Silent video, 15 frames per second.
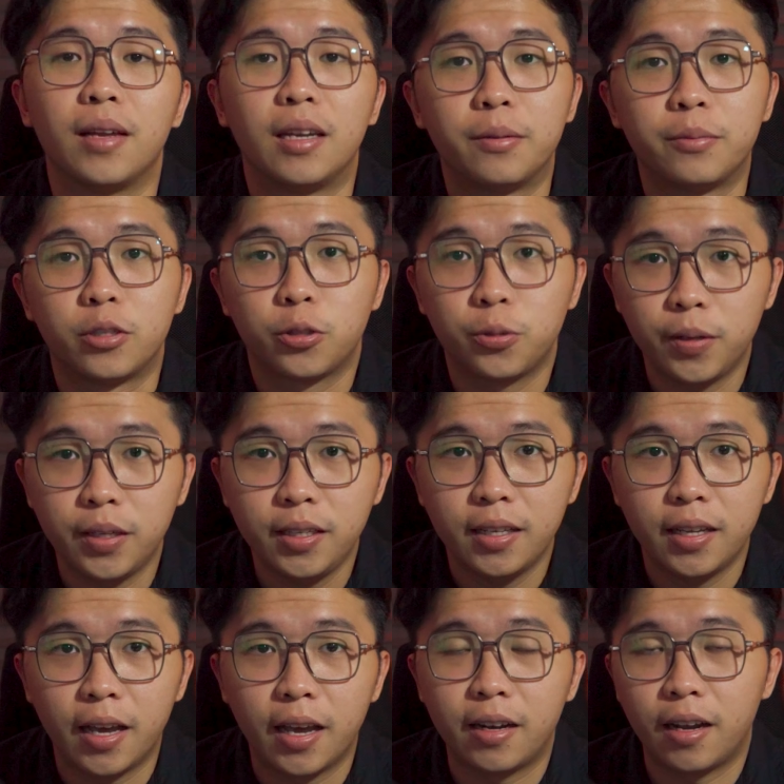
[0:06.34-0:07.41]
My name is Xuan
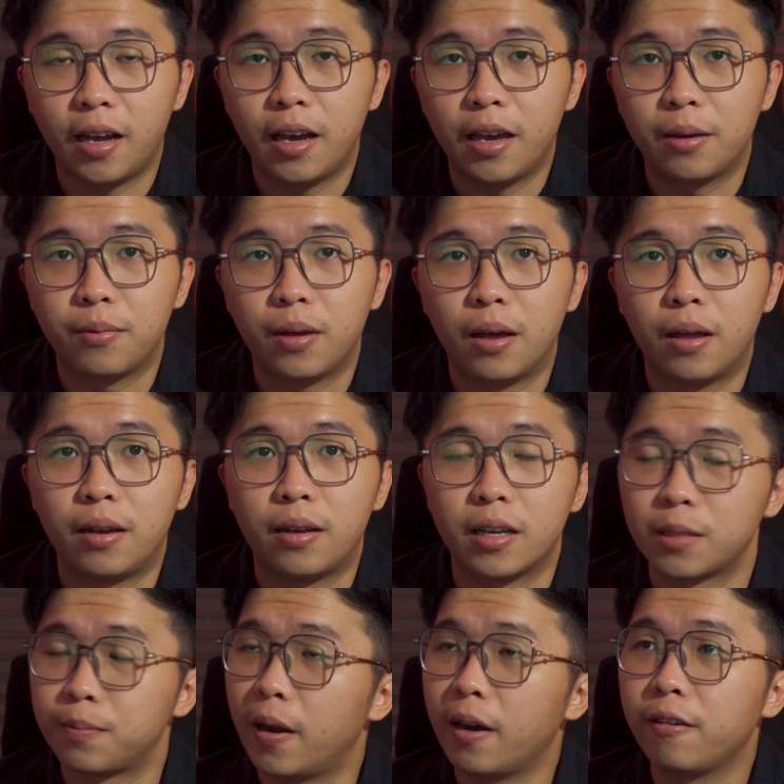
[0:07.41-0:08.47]
and I am an
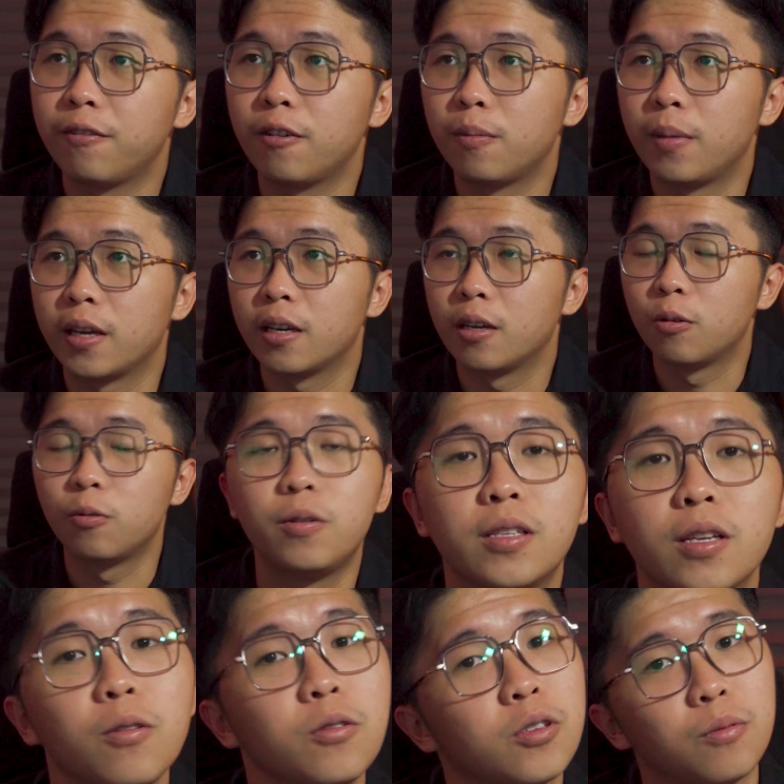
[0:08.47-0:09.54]
aspiring filmmaker who is
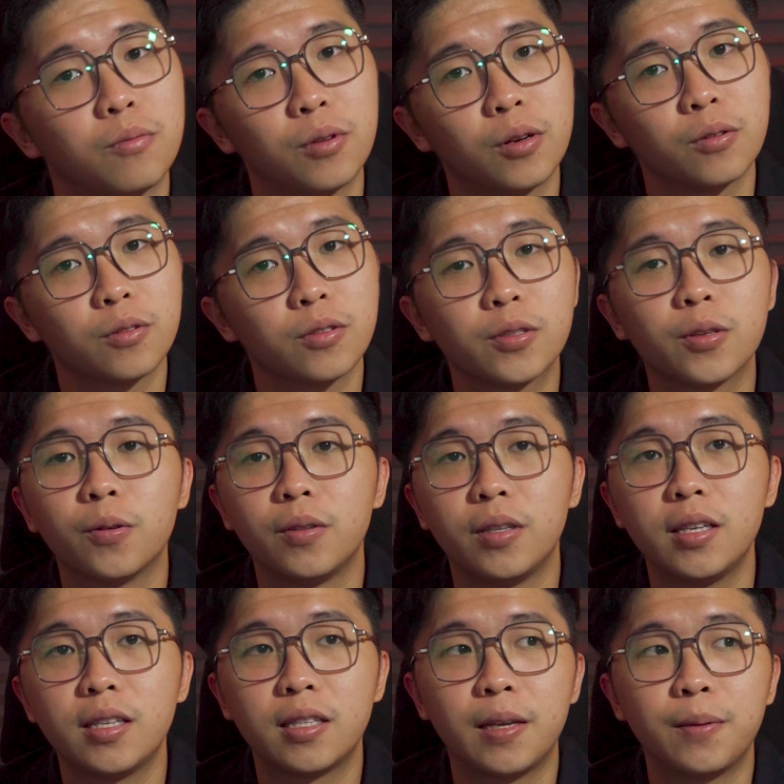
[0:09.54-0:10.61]
also broke. So
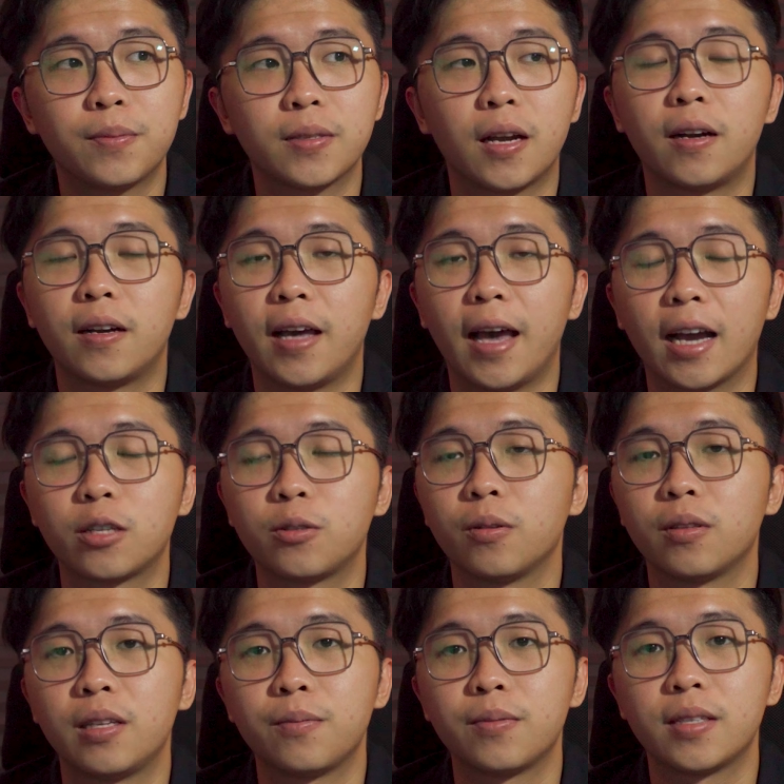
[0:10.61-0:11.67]
these tips are the actual
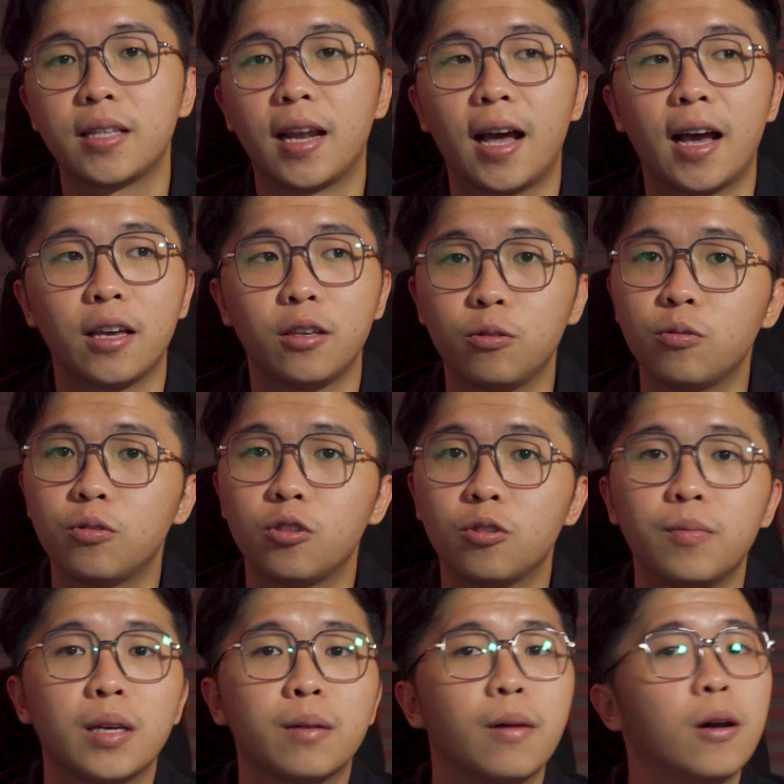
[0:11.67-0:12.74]
tips that I use to
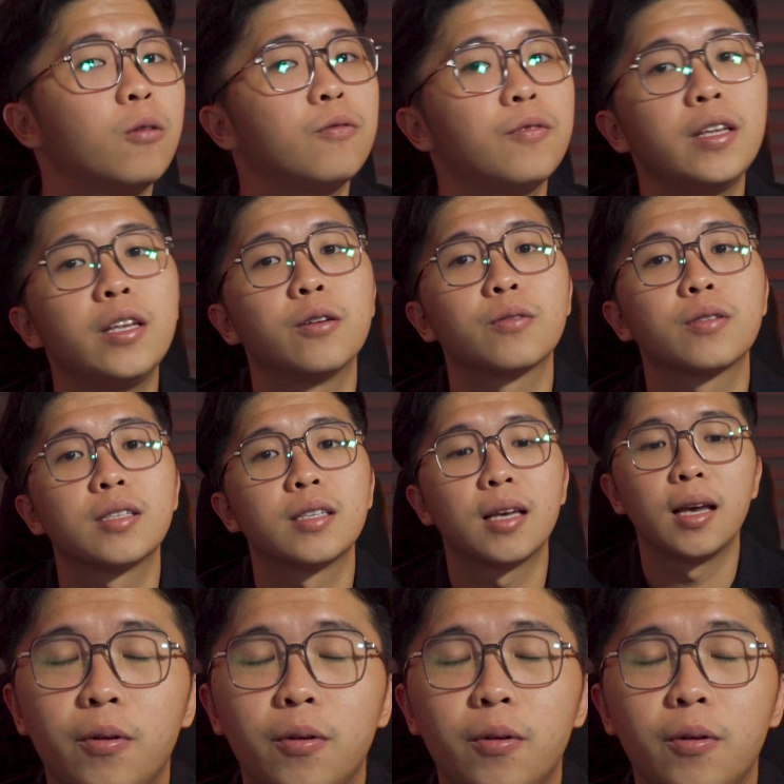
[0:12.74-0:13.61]
make my own videos.